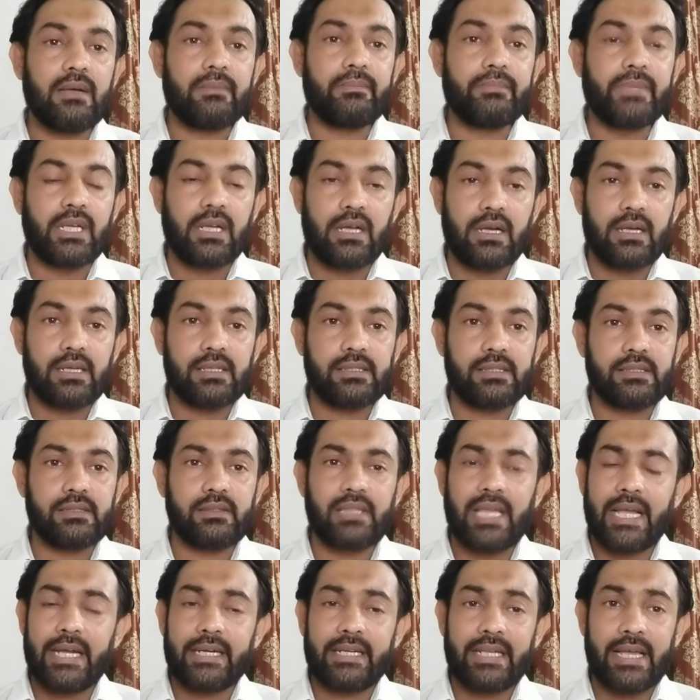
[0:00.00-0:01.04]
because
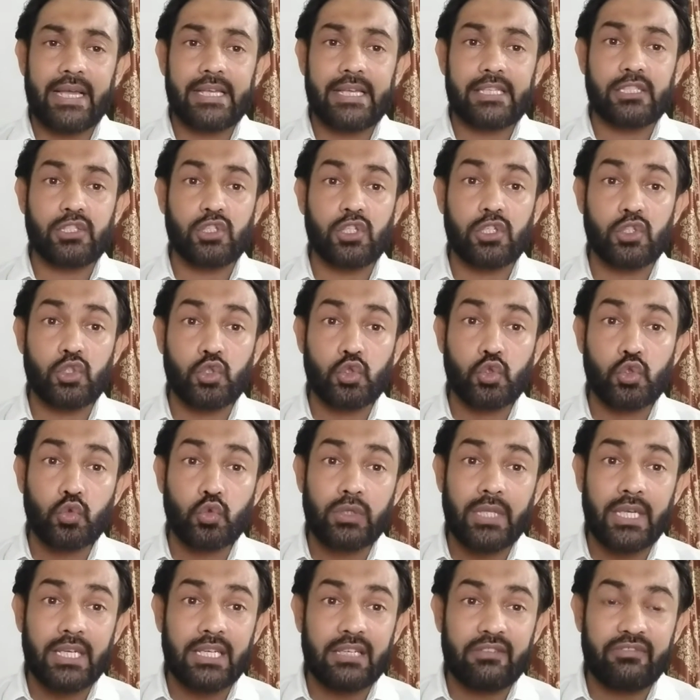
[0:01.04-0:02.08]
that has a
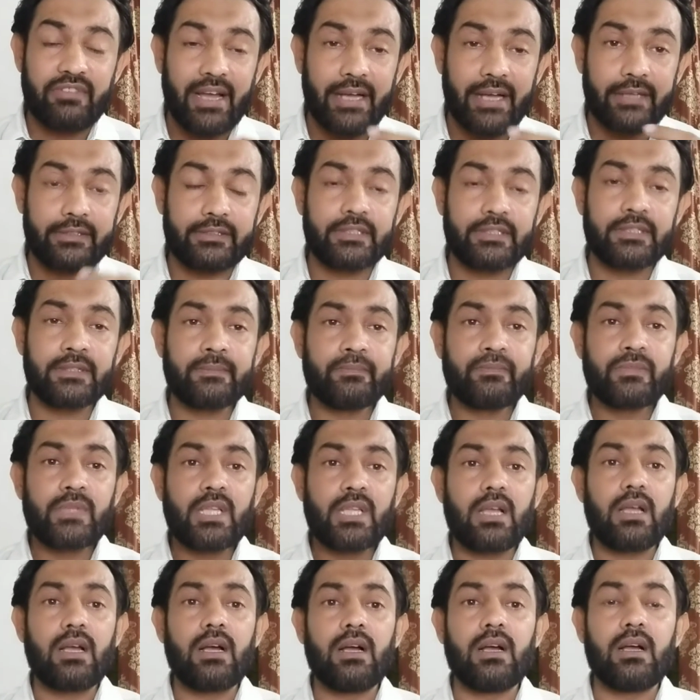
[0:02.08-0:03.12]
soothing effect
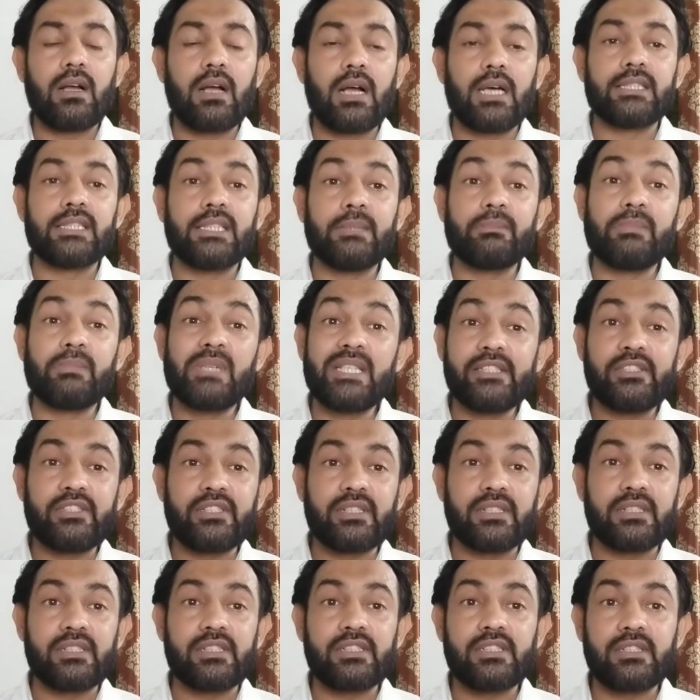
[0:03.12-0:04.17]
on the
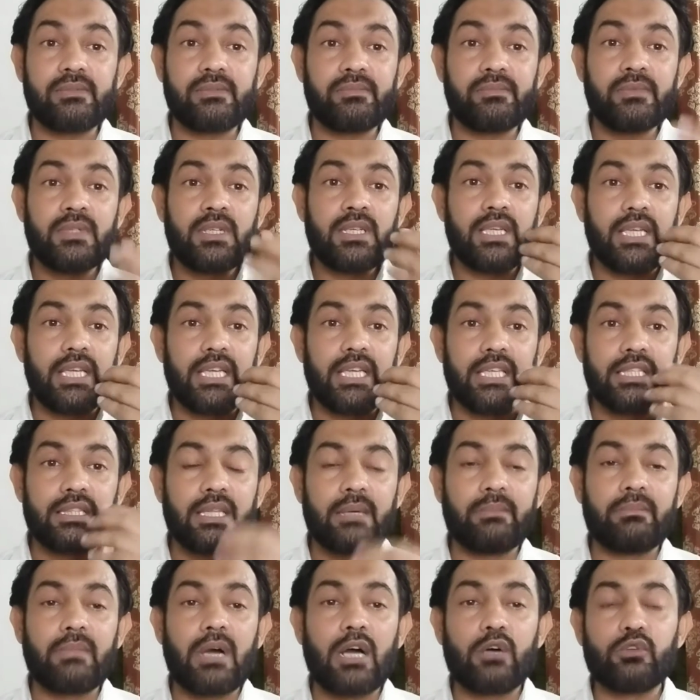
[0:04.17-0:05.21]
blisters in
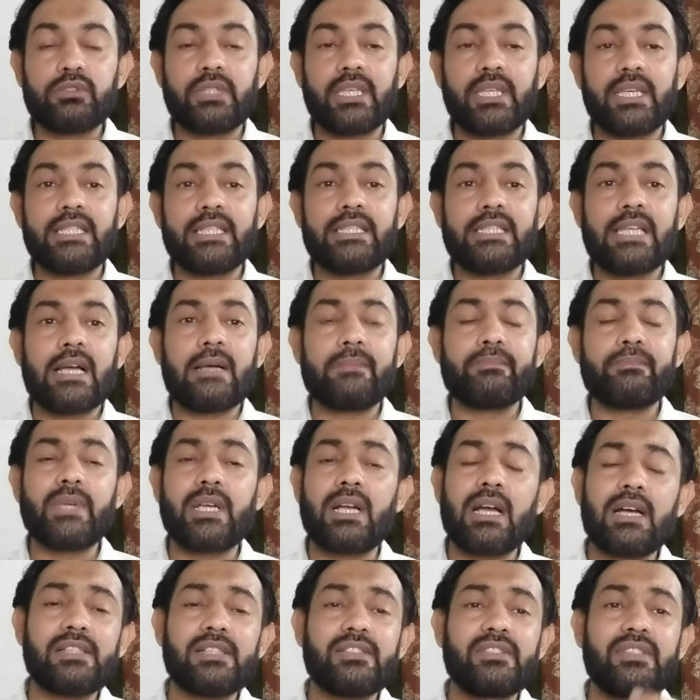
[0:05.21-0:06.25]
the mouth area,
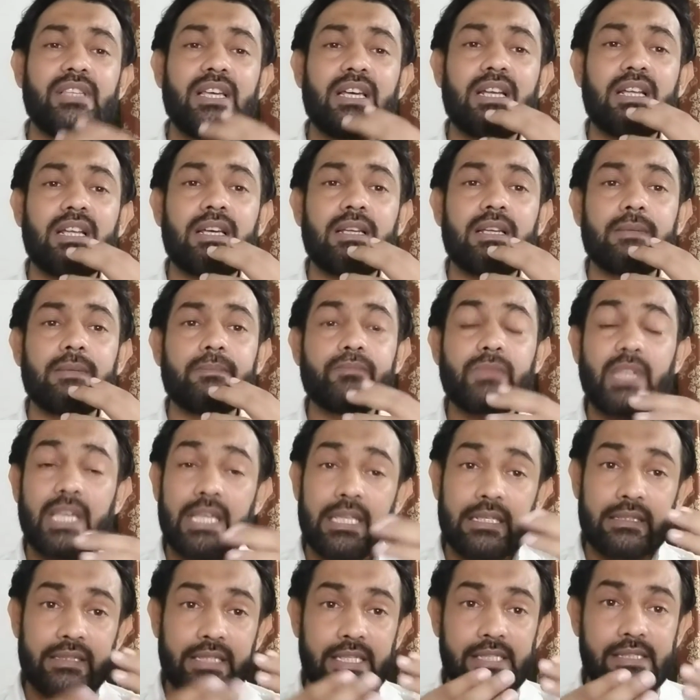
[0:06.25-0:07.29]
because there are,
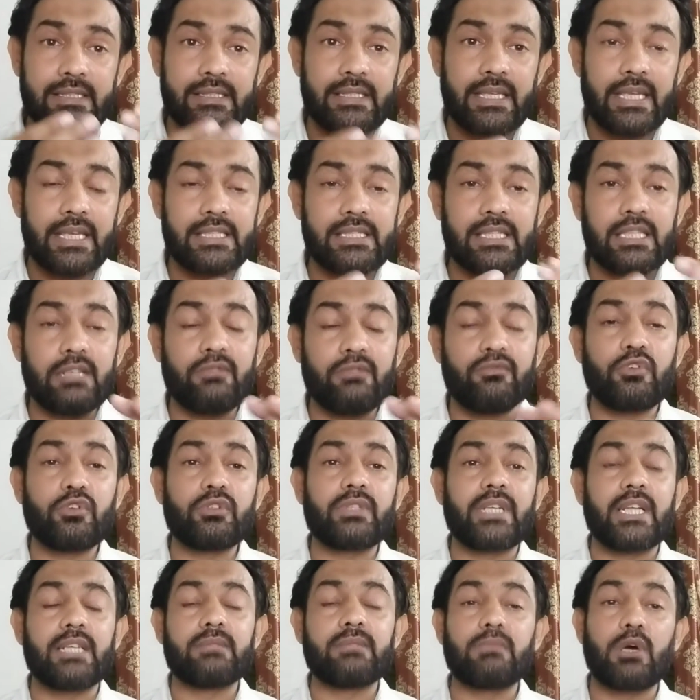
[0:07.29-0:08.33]
in this case in
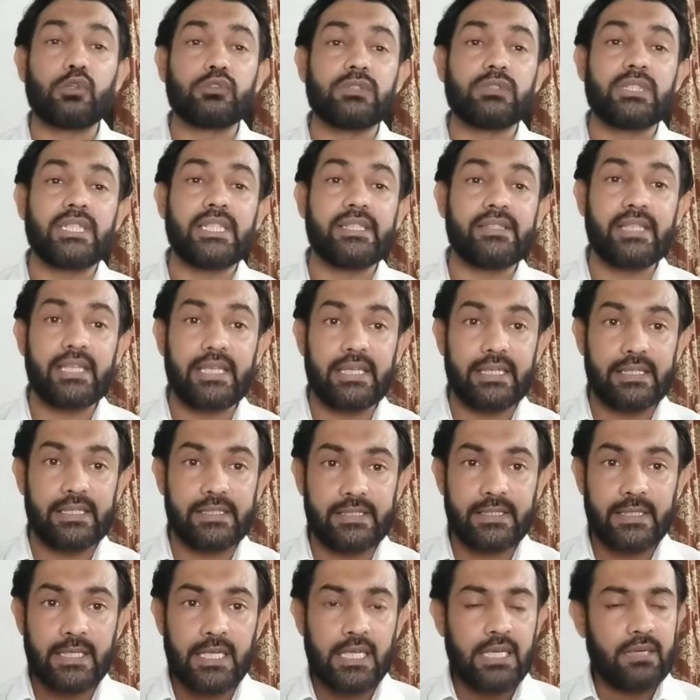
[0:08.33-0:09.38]
foot and mouth
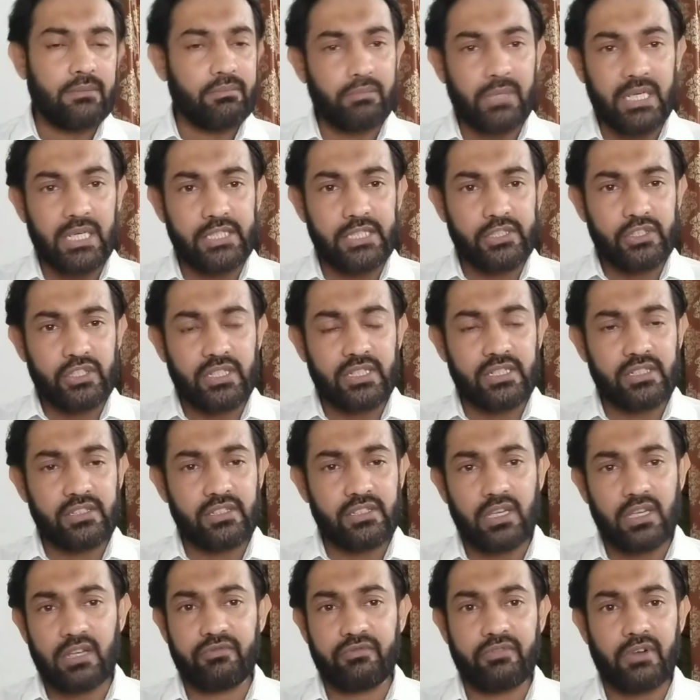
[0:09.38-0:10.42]
disease, blisters
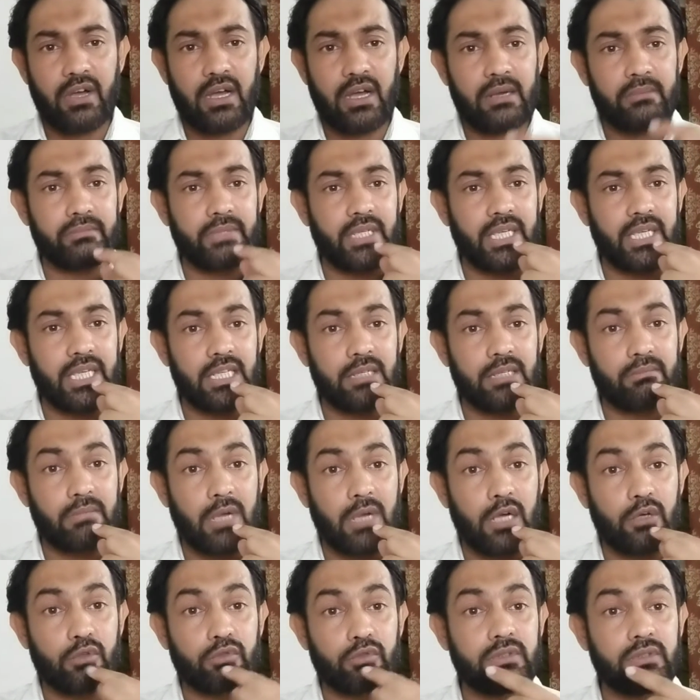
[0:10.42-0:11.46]
are formed in
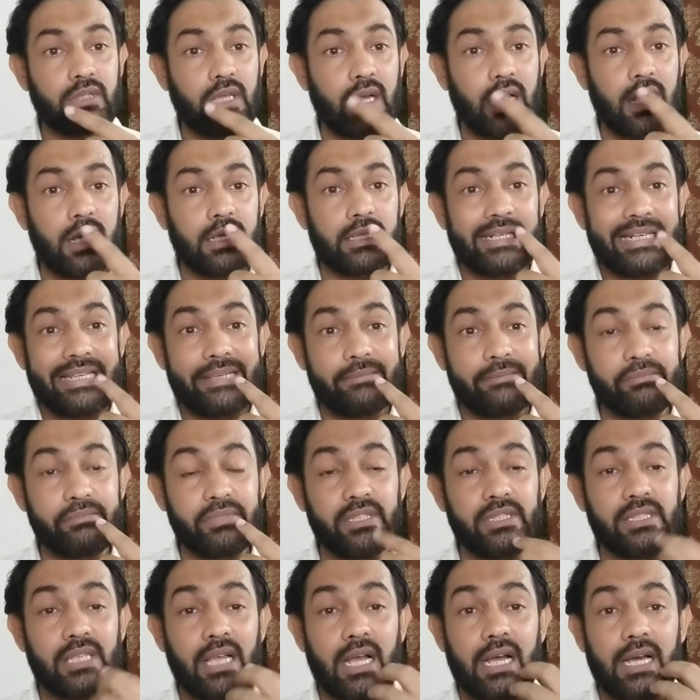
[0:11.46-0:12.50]
mouth, on
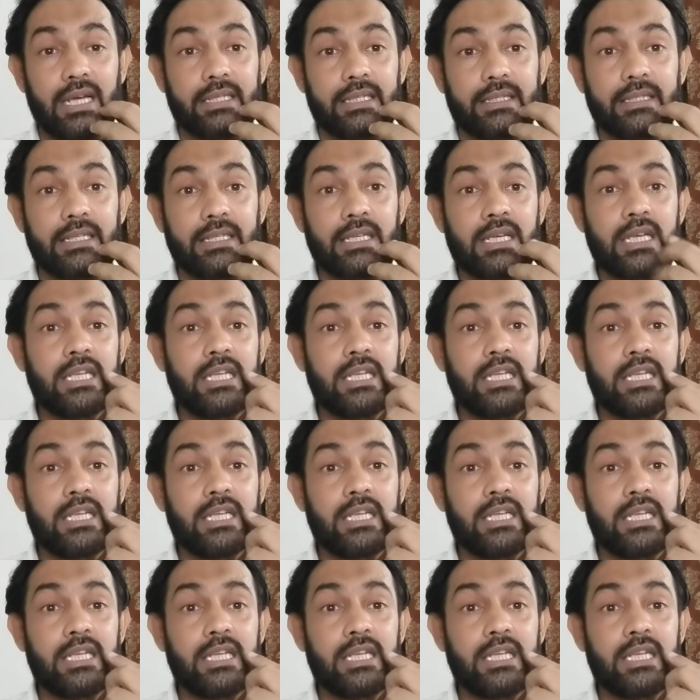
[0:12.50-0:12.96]
lips, on